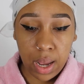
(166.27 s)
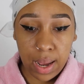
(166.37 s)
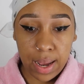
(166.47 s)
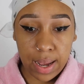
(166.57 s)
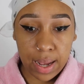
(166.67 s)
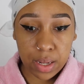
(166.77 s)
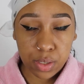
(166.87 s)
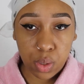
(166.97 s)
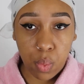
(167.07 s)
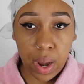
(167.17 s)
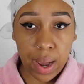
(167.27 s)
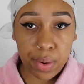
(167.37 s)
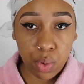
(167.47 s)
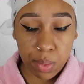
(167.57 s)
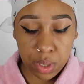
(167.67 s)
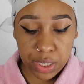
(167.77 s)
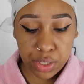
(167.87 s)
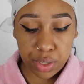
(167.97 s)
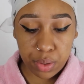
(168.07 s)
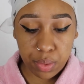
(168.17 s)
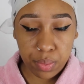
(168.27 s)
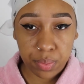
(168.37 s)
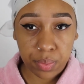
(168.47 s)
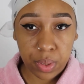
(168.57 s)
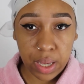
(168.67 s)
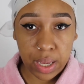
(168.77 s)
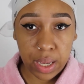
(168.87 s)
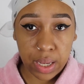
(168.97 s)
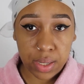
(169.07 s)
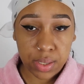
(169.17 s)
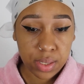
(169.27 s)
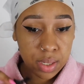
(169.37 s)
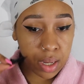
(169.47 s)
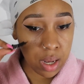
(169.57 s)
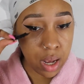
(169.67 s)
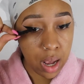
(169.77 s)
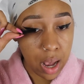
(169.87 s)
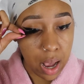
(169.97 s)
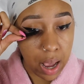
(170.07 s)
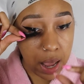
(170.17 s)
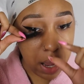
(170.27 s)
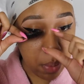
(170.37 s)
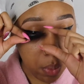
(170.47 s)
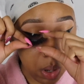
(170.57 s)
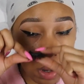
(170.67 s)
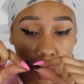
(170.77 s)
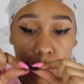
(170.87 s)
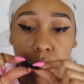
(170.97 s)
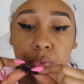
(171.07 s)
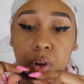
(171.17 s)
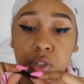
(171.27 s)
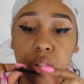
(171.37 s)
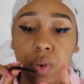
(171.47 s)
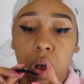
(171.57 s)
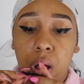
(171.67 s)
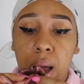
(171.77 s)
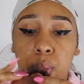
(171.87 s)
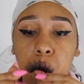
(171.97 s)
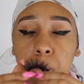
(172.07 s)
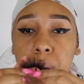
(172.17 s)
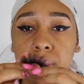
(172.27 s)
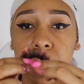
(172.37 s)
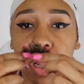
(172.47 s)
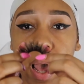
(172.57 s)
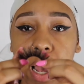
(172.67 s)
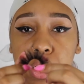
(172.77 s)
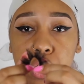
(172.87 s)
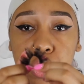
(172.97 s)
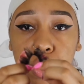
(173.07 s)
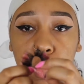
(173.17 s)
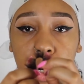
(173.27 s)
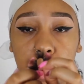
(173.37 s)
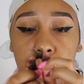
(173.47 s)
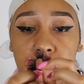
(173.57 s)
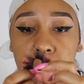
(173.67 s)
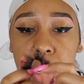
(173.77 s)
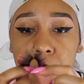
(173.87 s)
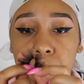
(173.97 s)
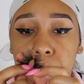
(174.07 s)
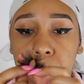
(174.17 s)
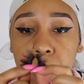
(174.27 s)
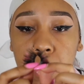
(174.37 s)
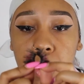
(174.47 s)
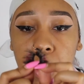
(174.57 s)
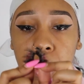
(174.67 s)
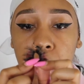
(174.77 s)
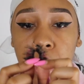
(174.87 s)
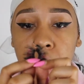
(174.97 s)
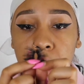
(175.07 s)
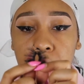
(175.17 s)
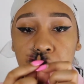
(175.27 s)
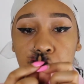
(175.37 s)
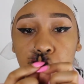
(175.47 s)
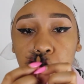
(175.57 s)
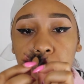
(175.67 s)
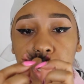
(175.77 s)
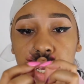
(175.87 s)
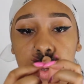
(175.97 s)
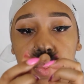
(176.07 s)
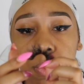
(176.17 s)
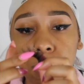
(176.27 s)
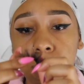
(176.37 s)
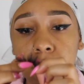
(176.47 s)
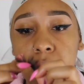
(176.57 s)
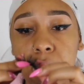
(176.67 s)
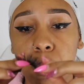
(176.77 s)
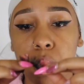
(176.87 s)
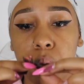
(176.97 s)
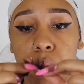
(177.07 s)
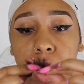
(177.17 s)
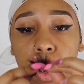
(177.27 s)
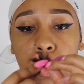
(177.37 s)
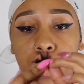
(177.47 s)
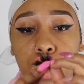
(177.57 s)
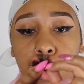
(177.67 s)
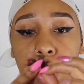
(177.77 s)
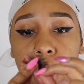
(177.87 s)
and so what I normally do is I will, first of all, I will bend the lash. You want to bend it, and I normally, that will help you